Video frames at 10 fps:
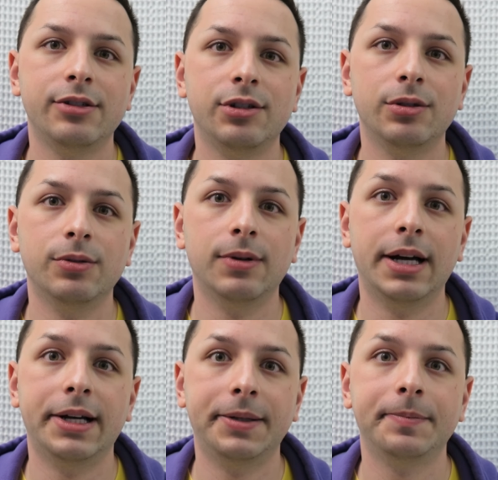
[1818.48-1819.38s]
to
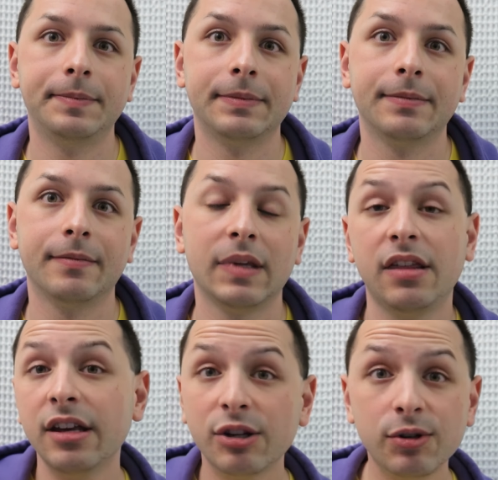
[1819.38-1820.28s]
um,
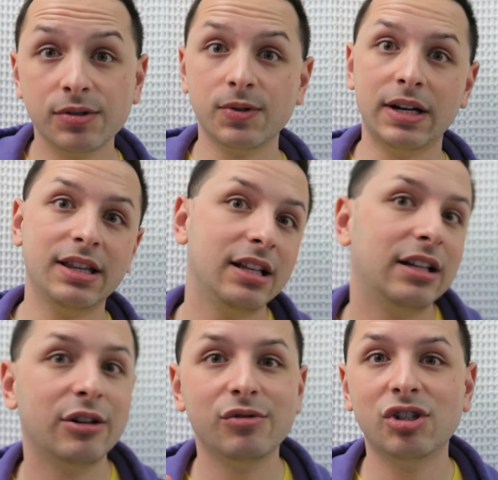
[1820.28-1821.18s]
theaters or anything.
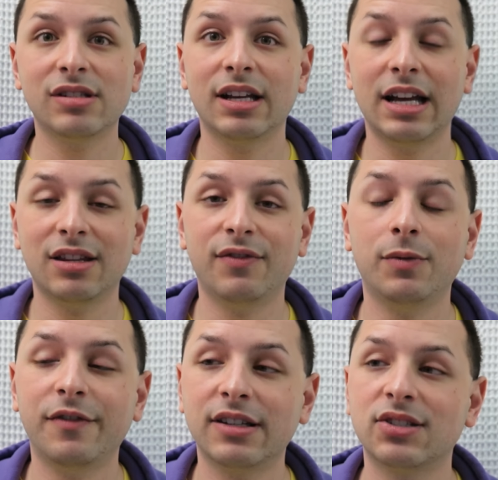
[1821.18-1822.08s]
Like it was just like at the
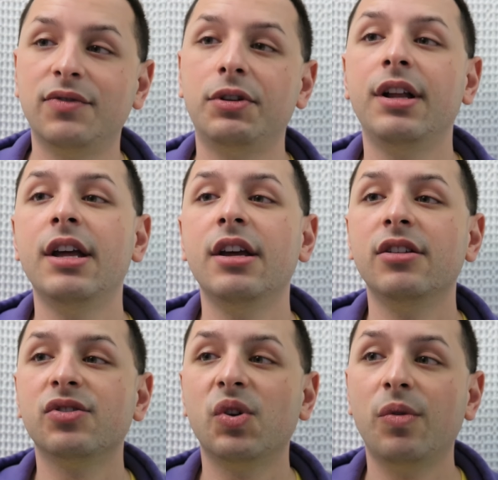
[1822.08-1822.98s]
film festival.
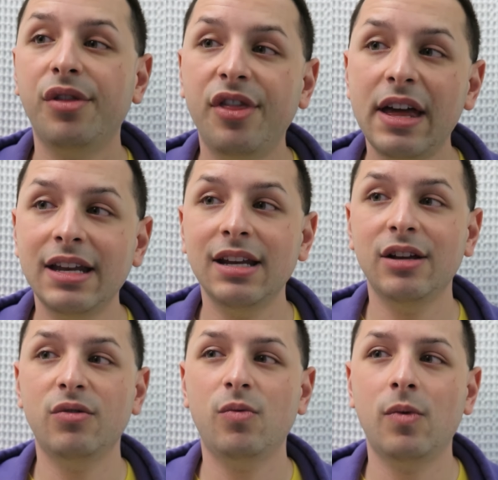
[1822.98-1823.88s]
So then
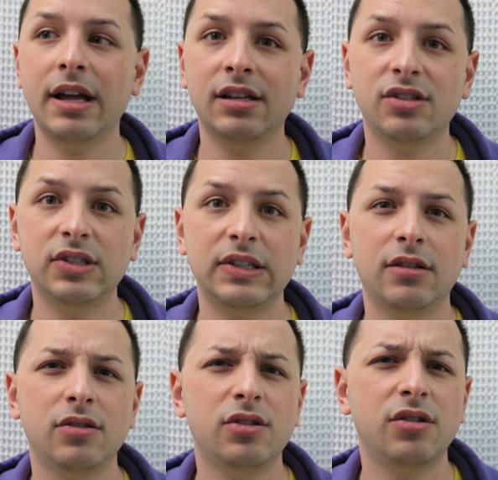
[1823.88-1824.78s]
it went
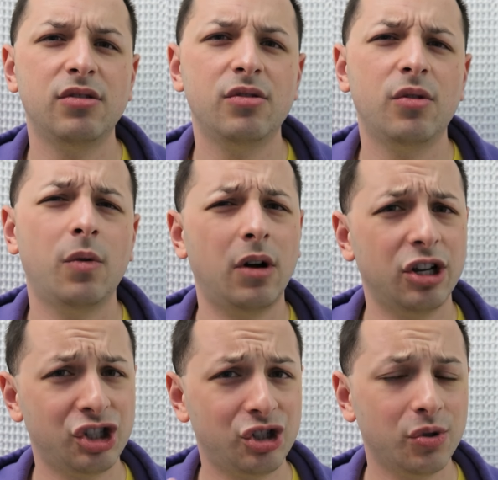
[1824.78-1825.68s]
to
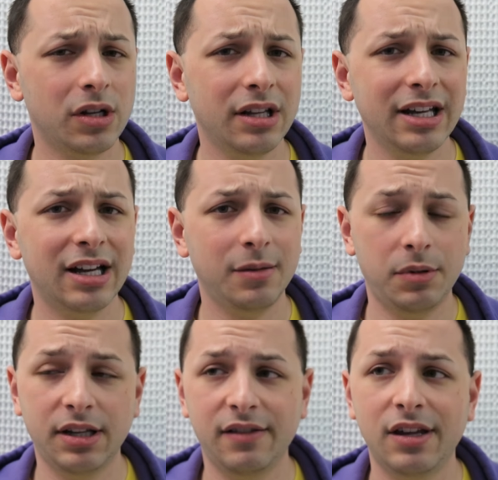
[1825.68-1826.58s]
Australia, I
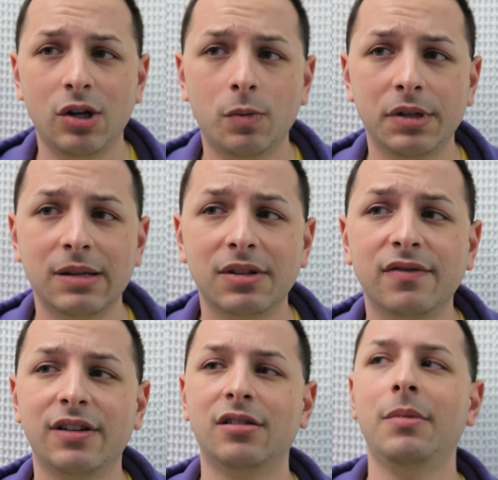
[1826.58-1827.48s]
believe they opened up the
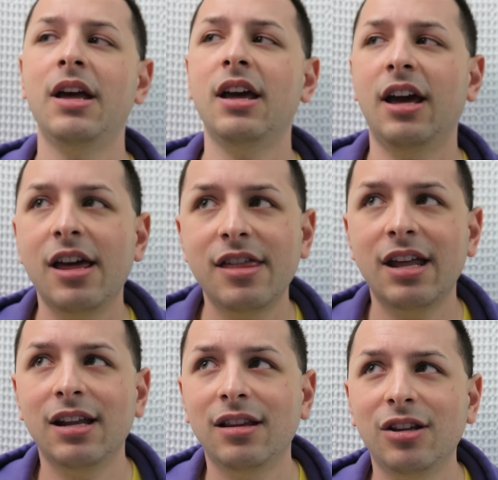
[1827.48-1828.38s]
film. And
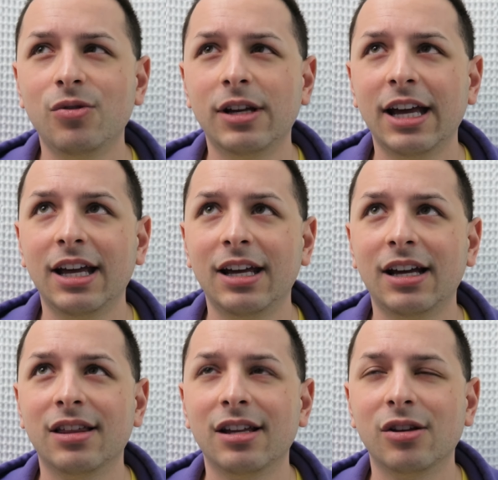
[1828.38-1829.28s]
then in the
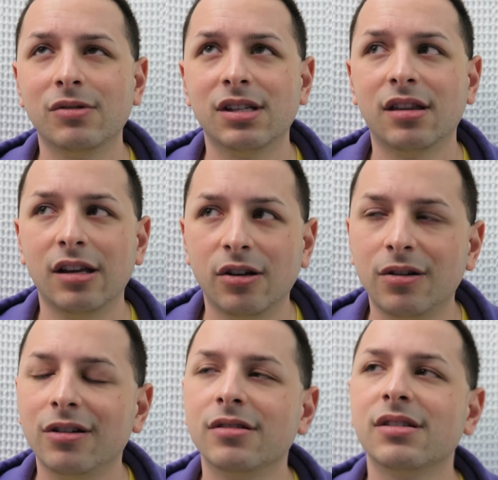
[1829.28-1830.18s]
UK, I think it was in
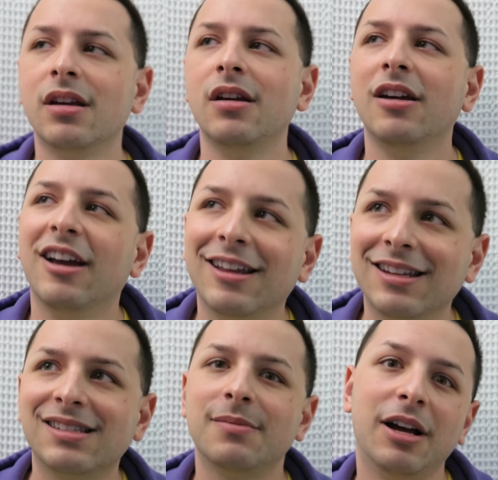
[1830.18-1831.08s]
theaters.
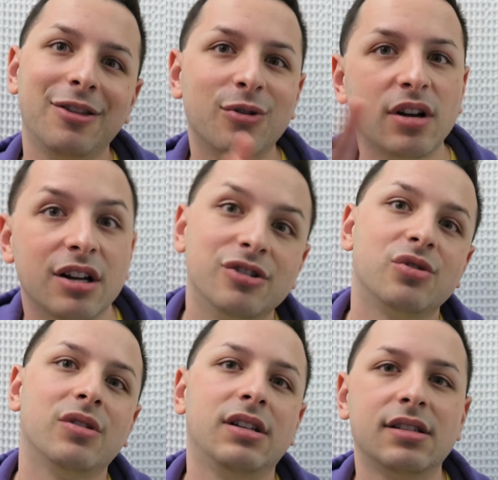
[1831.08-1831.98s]
And then some other
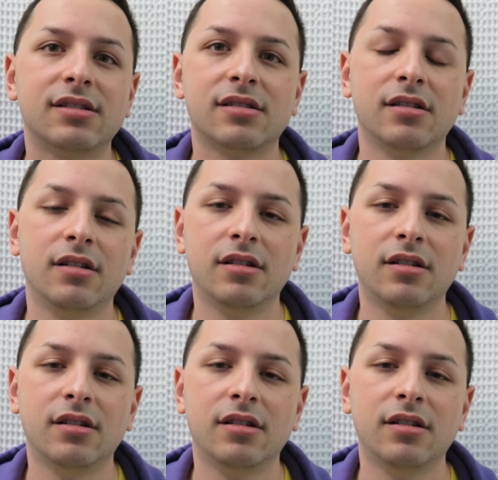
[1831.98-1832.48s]
countries